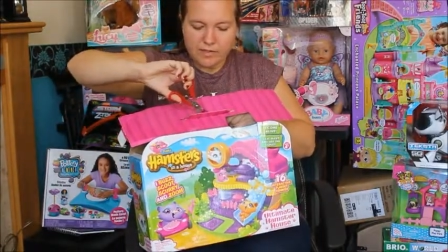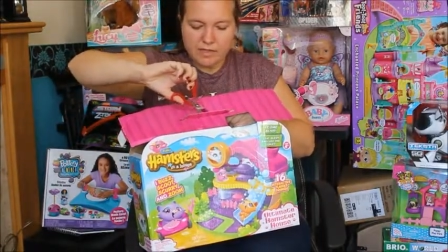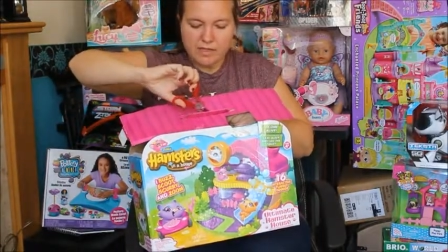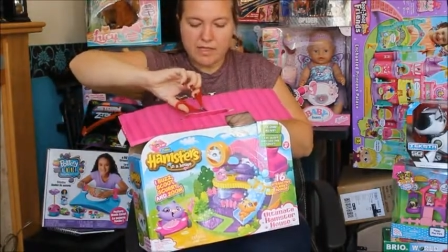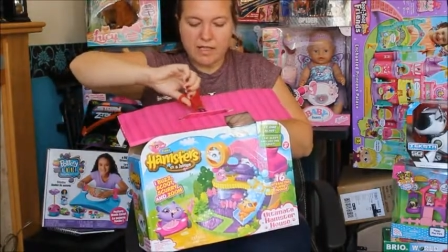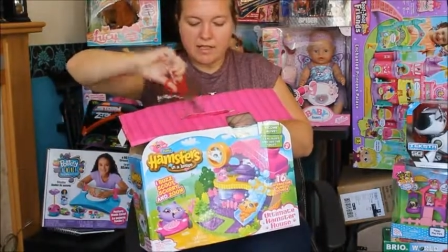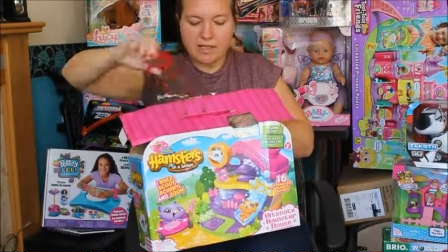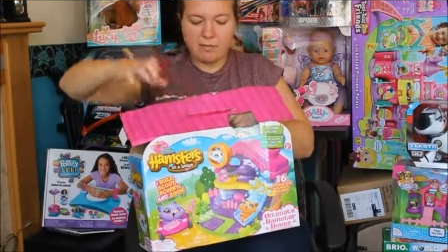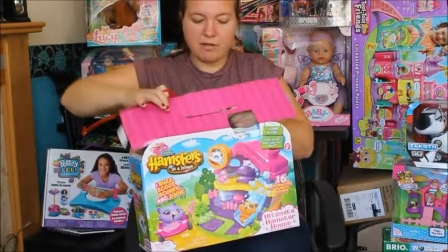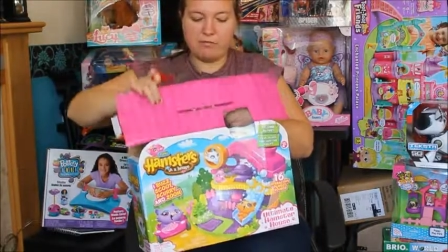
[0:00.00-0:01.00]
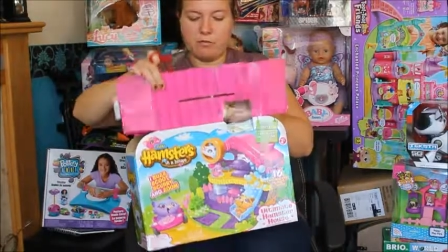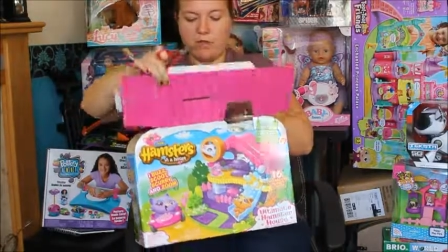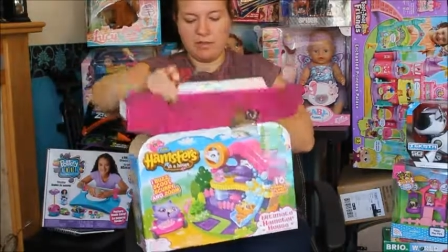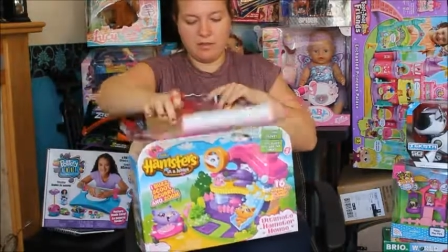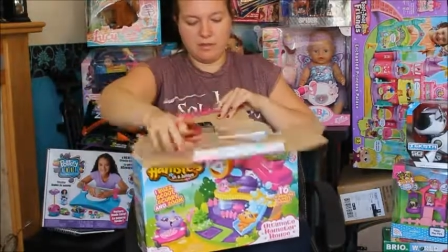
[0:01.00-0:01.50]
Sellotape
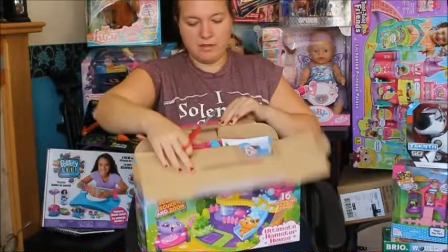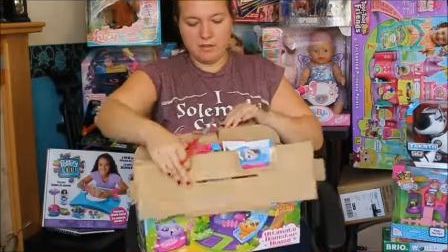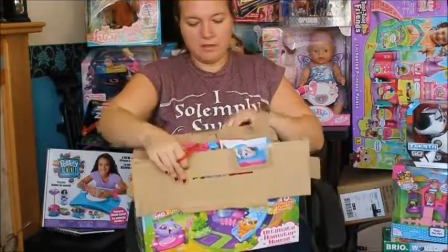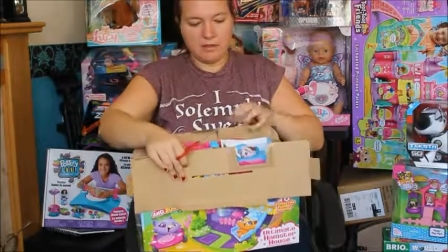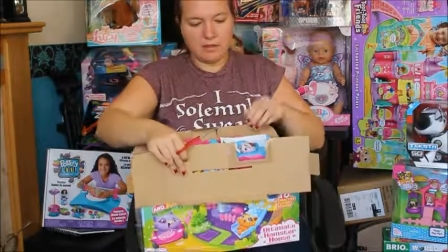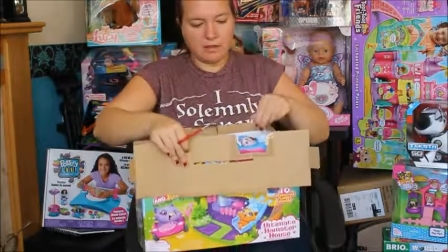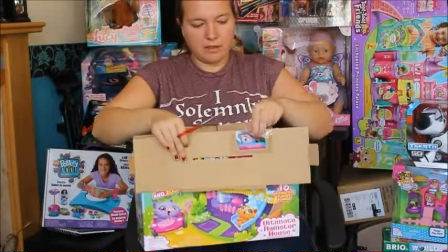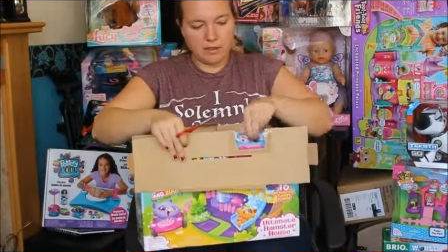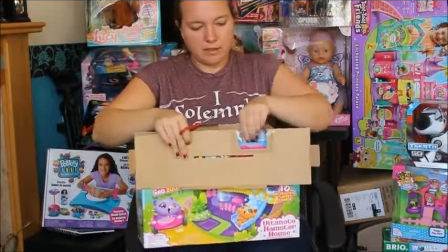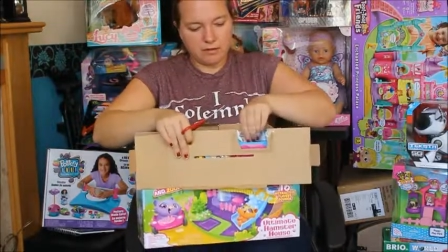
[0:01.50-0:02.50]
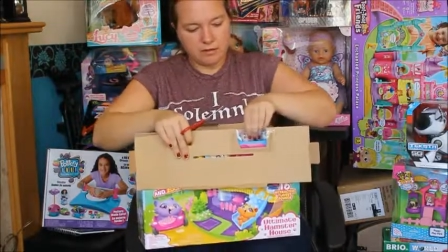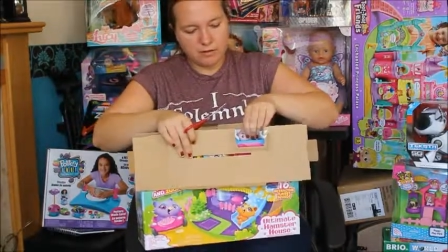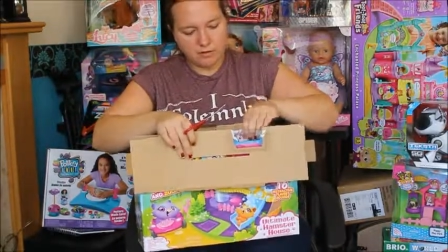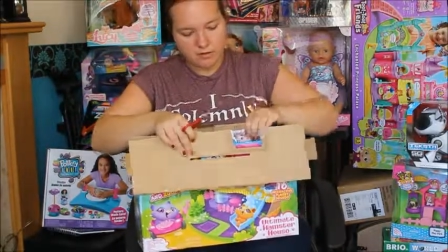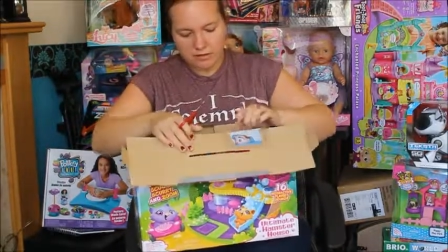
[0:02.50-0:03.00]
everywhere. There you go.
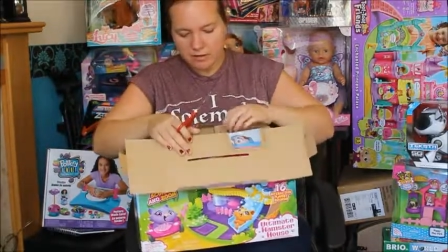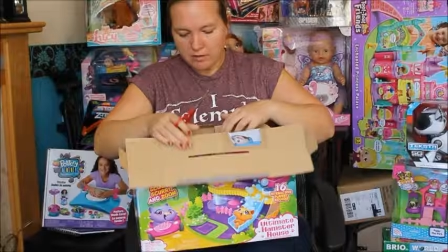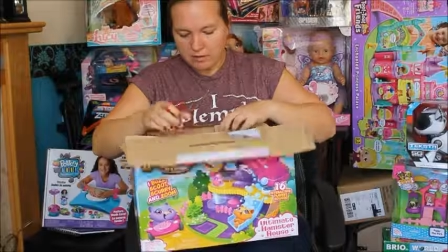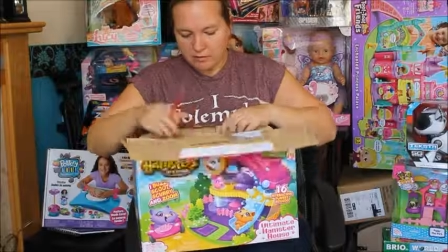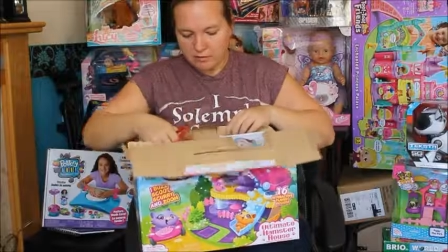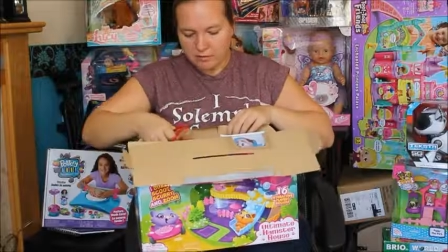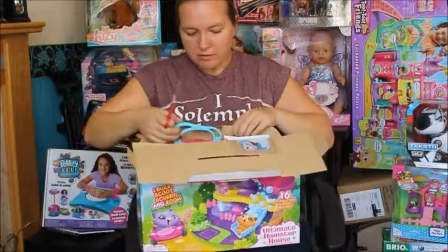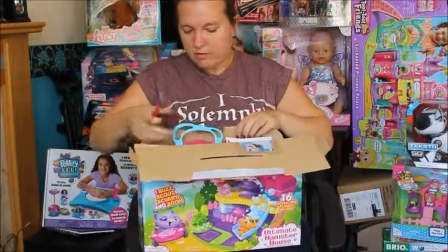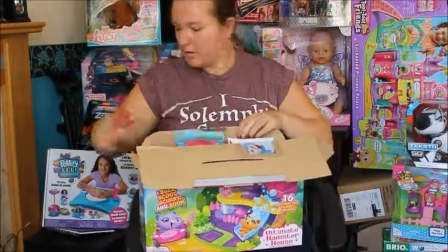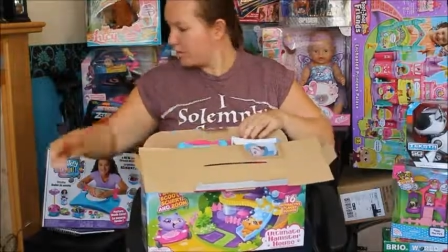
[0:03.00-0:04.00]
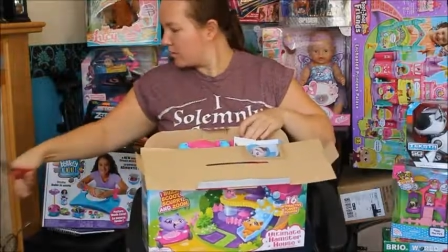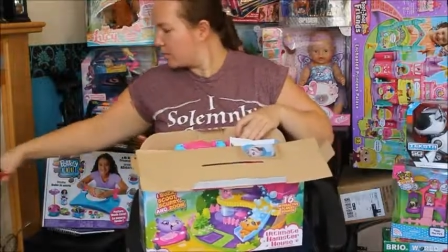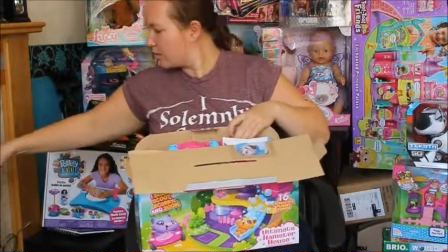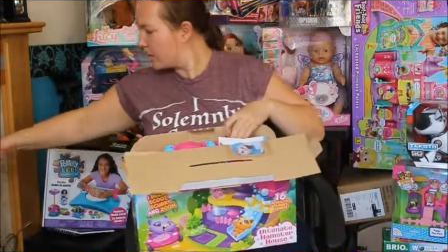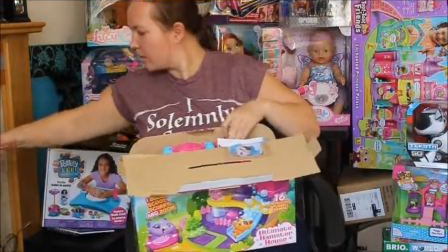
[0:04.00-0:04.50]

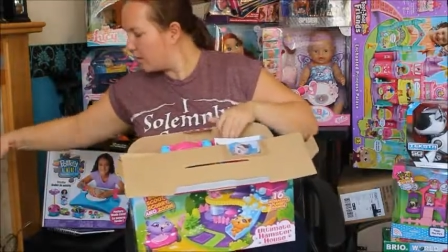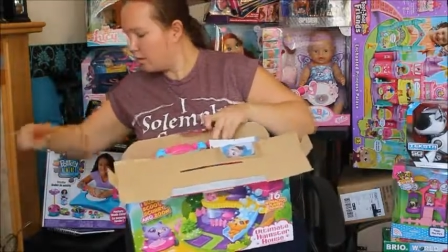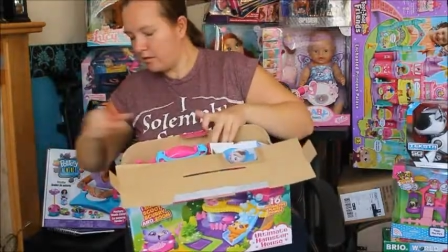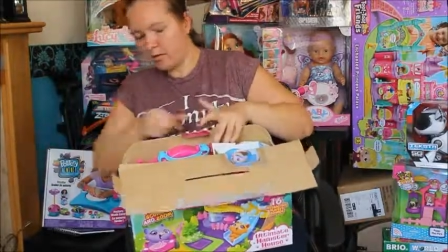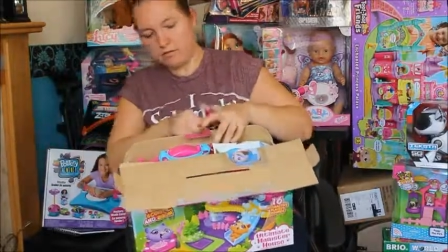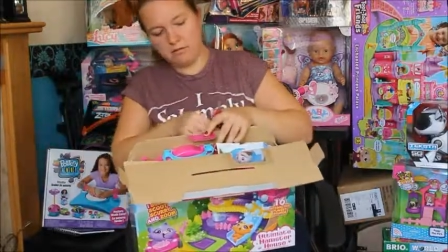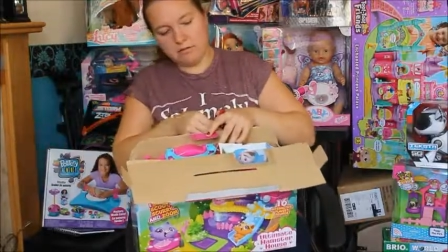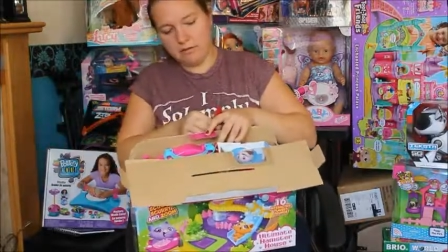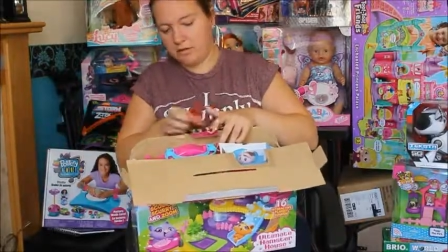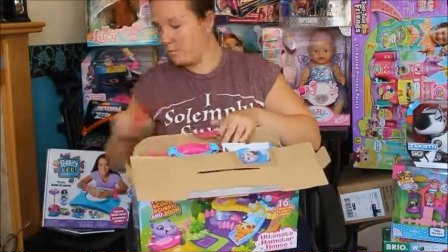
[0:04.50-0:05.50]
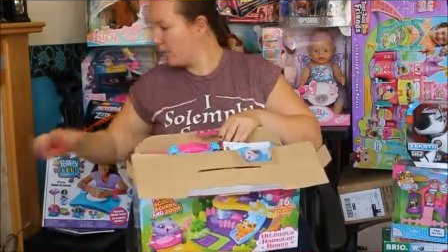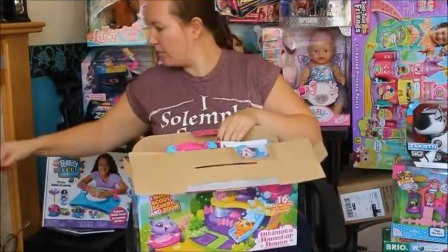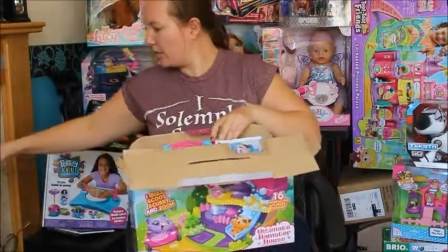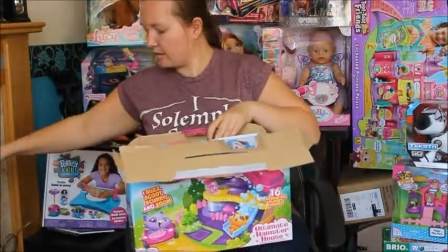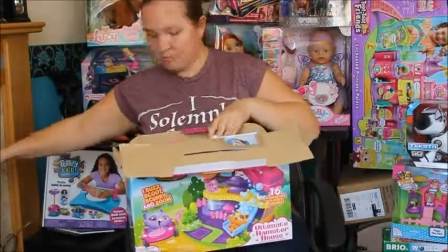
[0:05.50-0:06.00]
So put
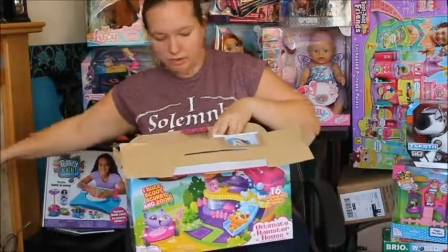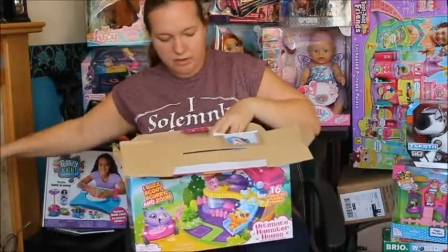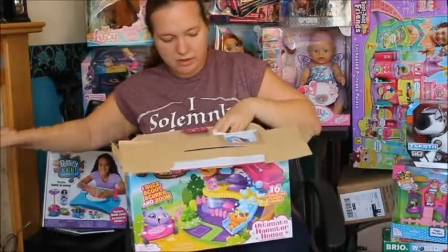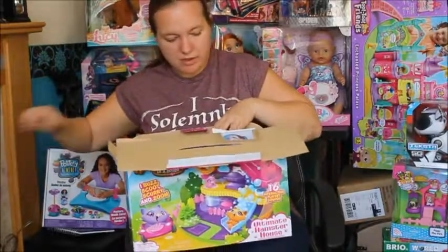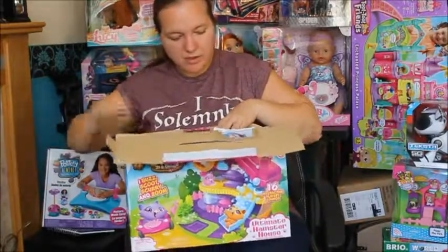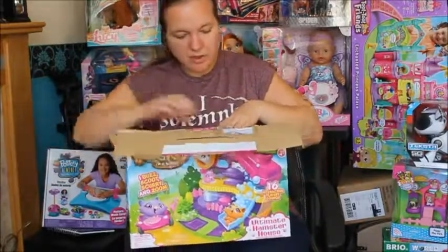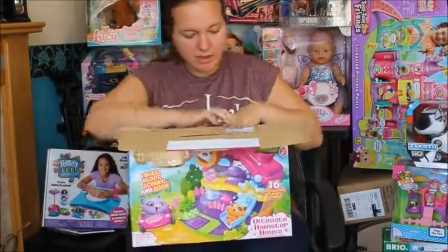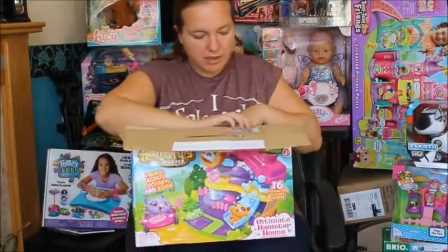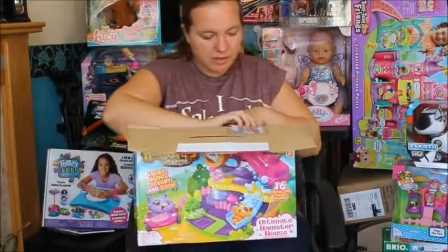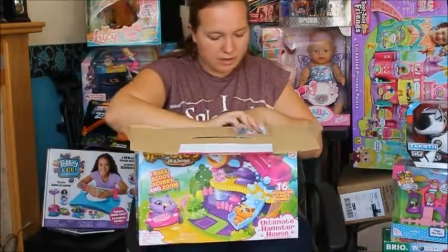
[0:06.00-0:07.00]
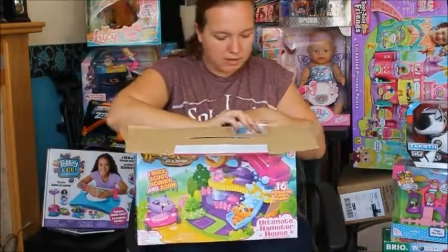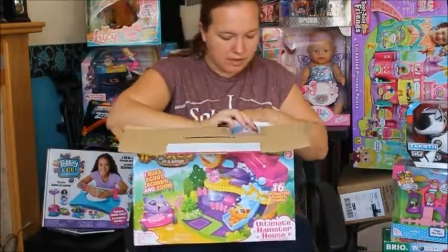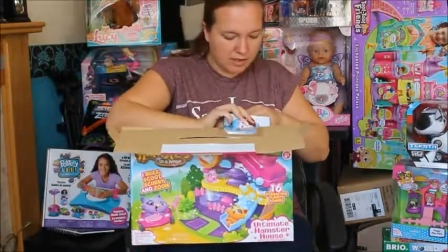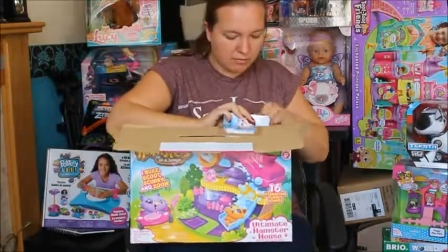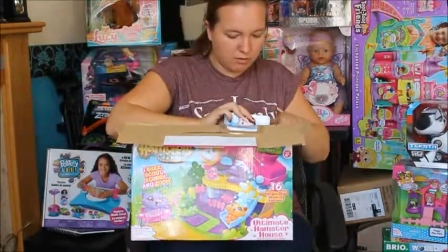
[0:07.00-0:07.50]
that to one side and
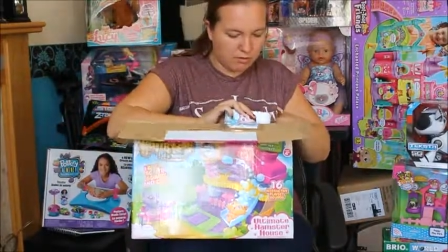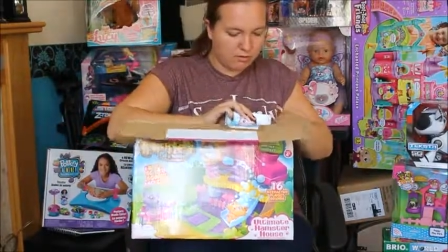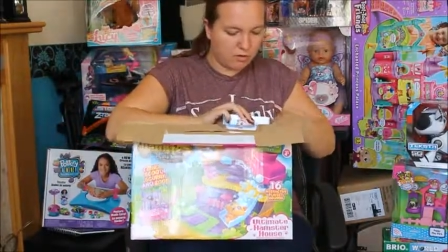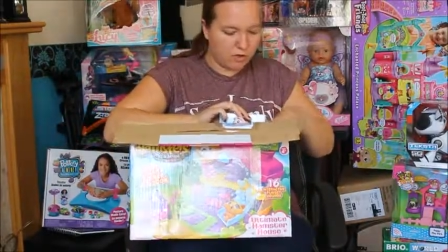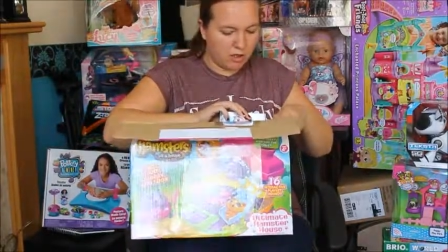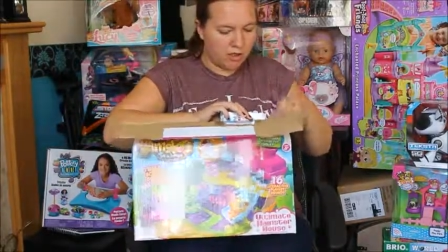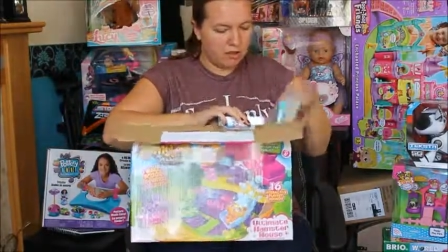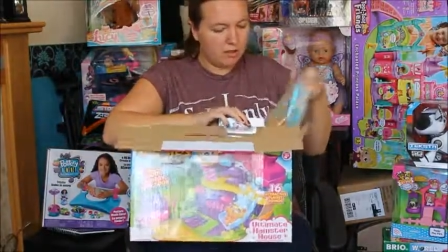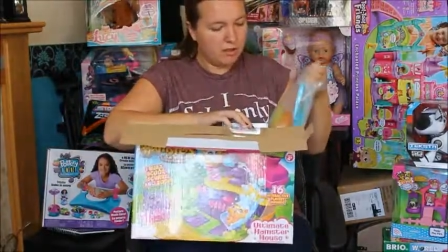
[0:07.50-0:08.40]
see what we've got.